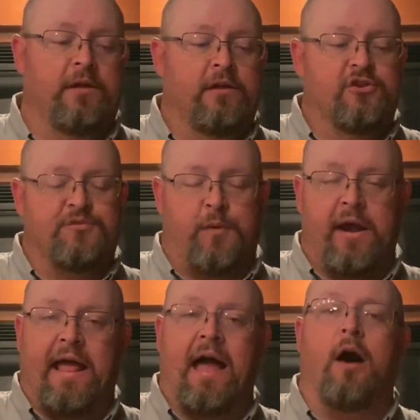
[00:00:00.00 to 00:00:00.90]

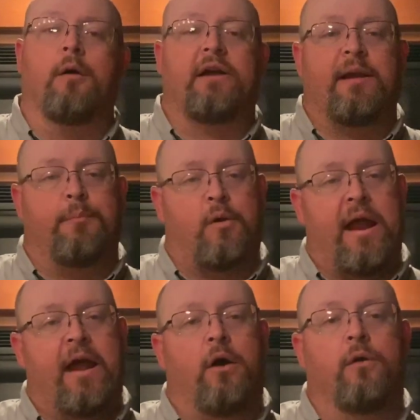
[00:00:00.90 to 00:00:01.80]
spread out, kind of
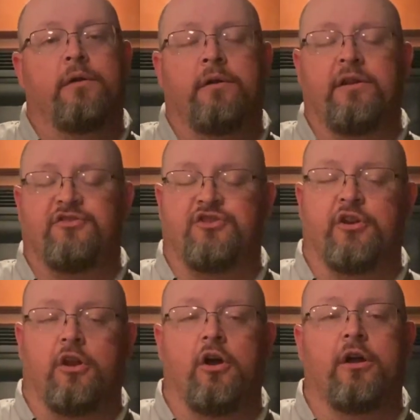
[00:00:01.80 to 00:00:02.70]
brown. It
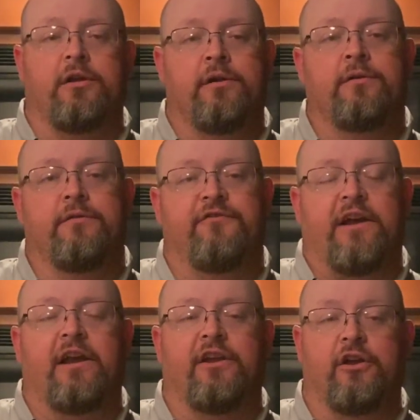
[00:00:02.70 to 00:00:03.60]
should look
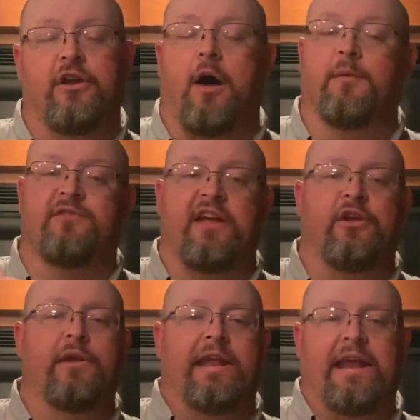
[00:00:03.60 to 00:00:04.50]
fairly good, almost like
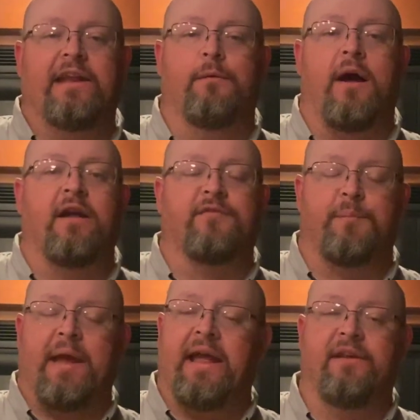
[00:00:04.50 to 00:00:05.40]
you could eat it right off the
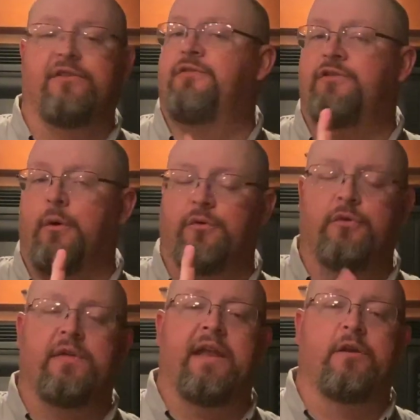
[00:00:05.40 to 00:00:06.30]
pan. Don't
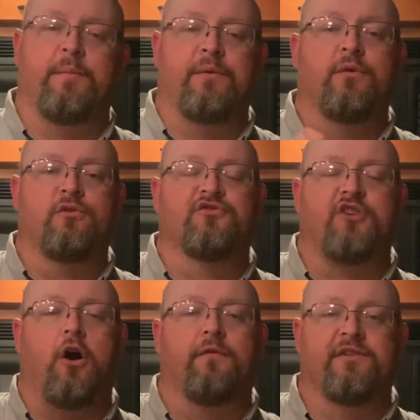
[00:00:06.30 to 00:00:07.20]
do that. It'll be real
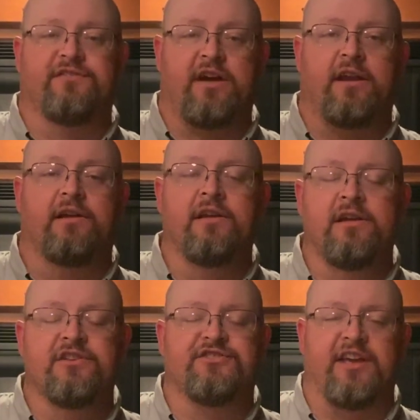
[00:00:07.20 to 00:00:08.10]
soft. It's got to
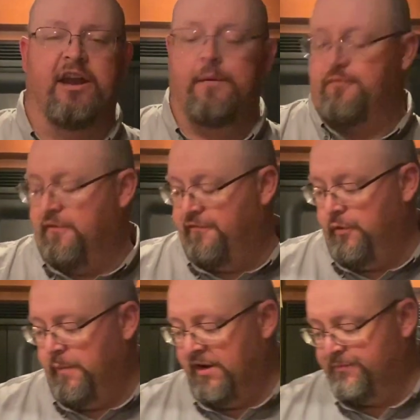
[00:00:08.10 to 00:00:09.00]
set up for a
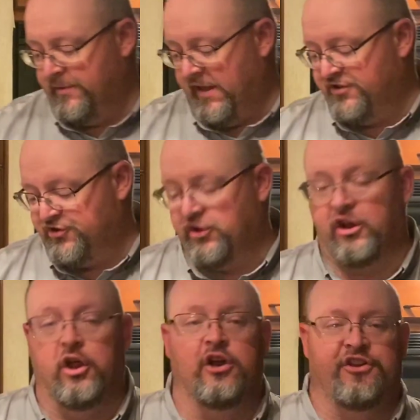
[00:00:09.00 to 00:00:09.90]
few minutes, but they should
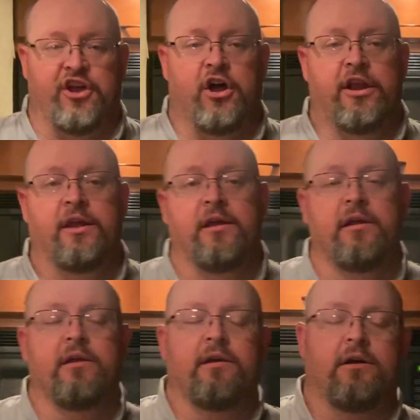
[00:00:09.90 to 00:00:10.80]
look done.
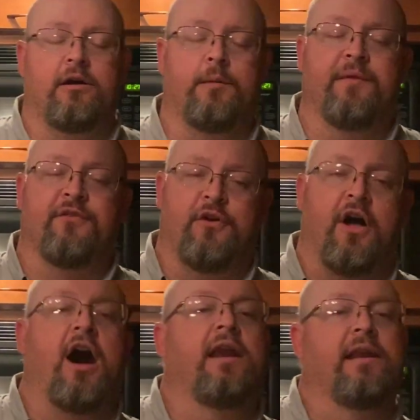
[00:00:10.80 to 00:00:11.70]
If they're
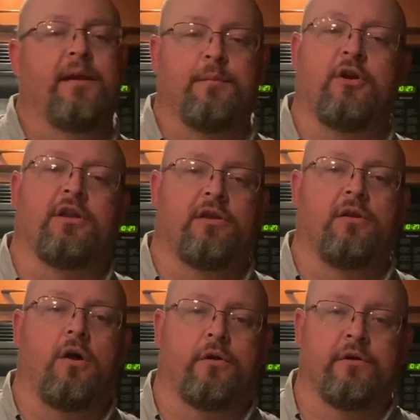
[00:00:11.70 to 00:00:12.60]
not, let them cook a
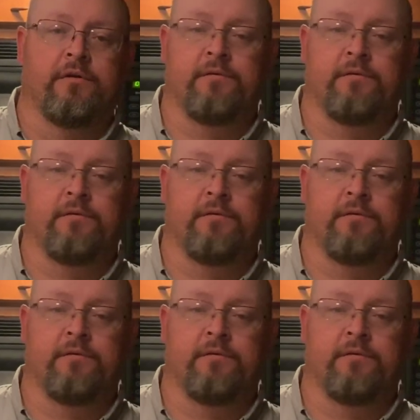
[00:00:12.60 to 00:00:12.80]
little longer.